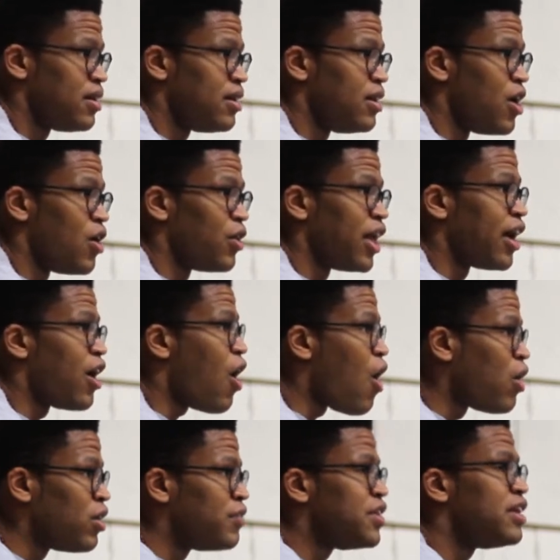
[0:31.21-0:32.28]
Like
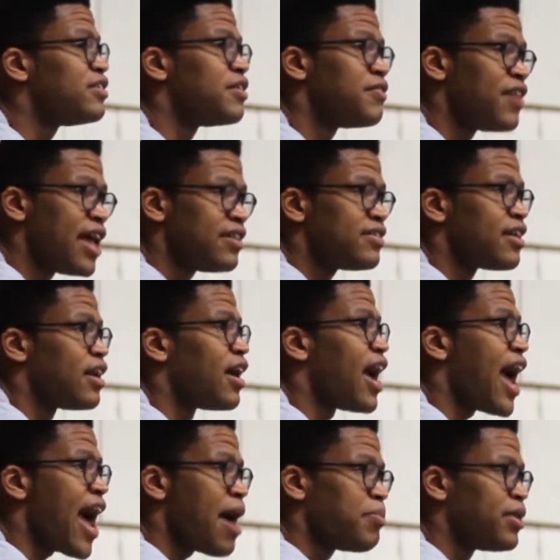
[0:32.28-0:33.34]
all of these events that are
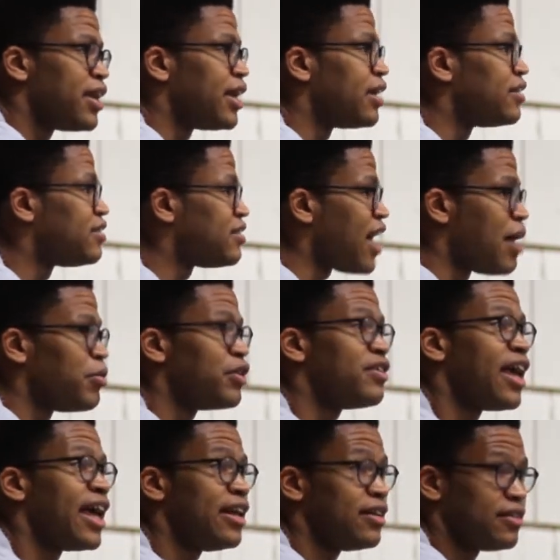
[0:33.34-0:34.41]
happening
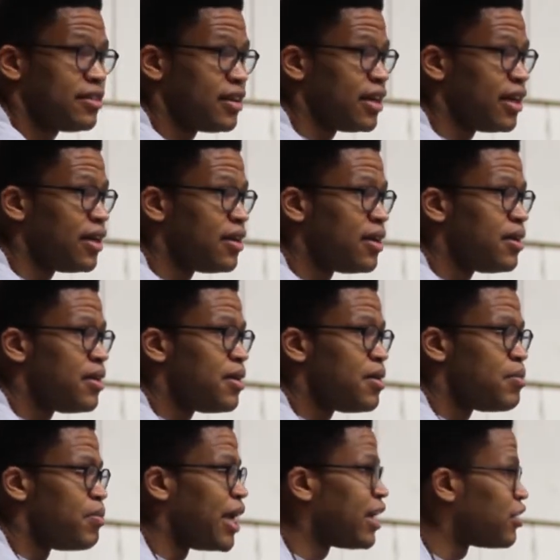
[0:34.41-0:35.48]
simultaneously
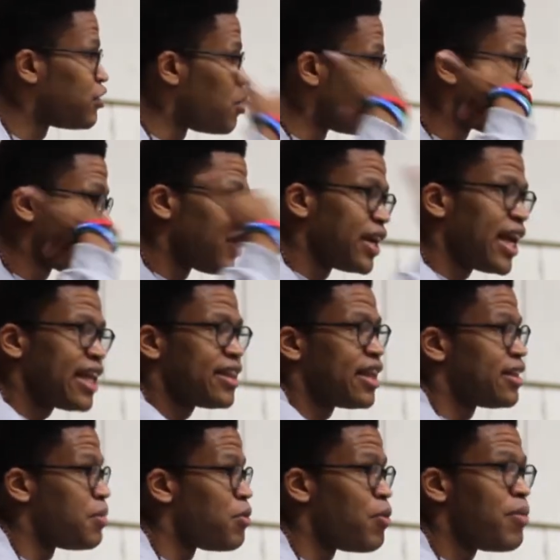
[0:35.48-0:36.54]
make us almost forget
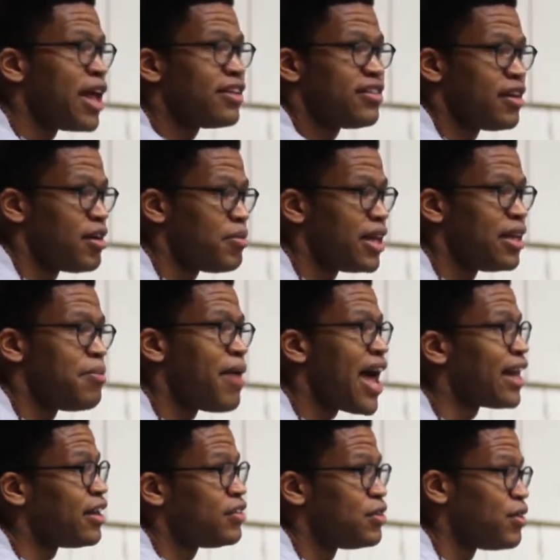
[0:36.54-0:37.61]
that the momentum and the
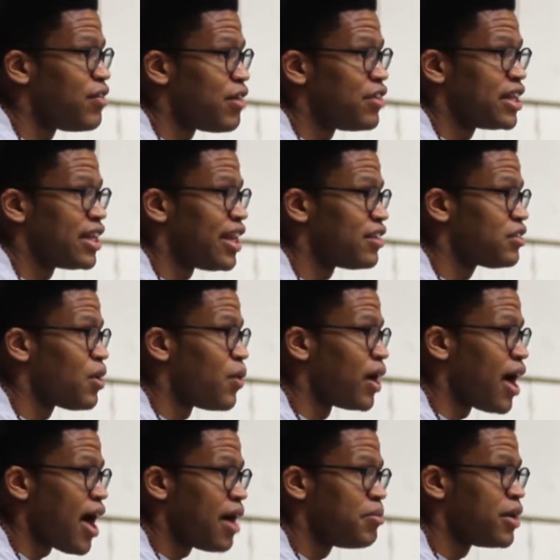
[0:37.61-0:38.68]
magnitude of everything that's going
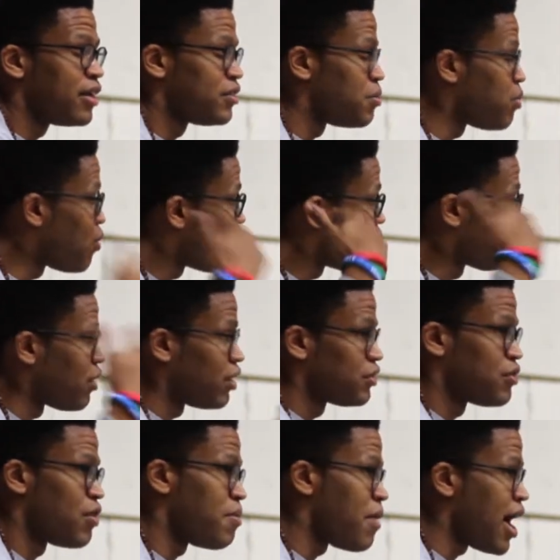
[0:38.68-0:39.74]
on, but it's important for us
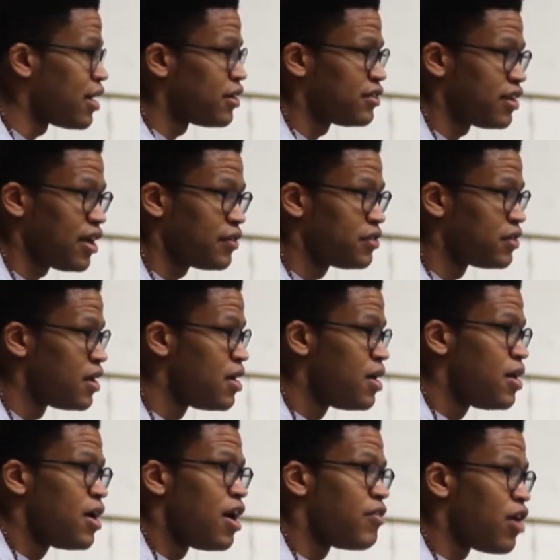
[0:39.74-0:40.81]
to remind ourselves
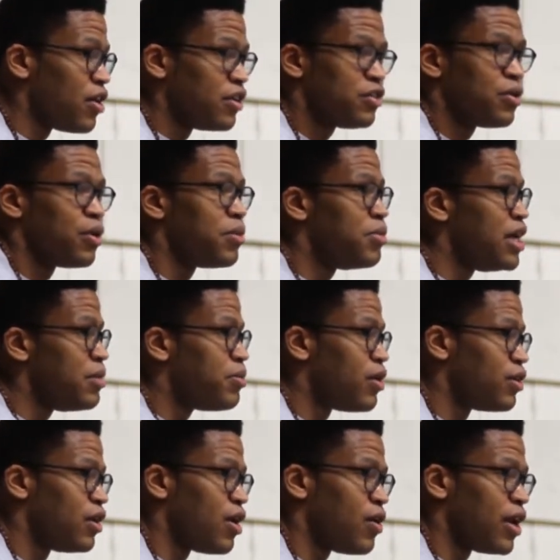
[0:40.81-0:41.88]
of all these sort of people,
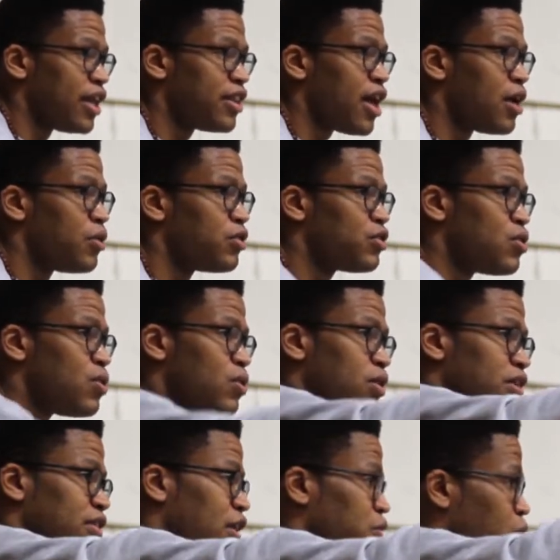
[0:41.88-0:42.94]
and I thought it was cool
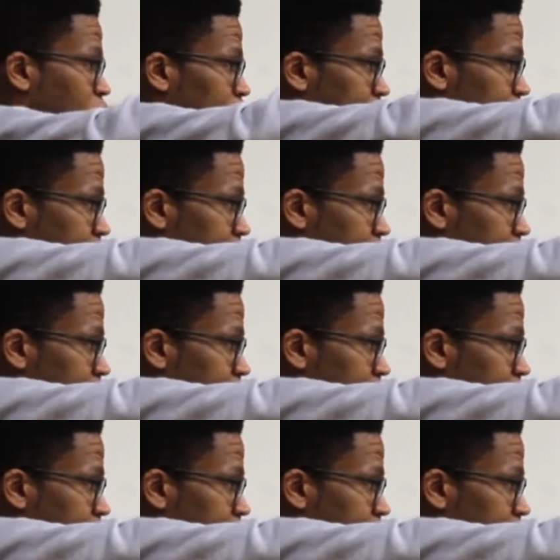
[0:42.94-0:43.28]
because I was walking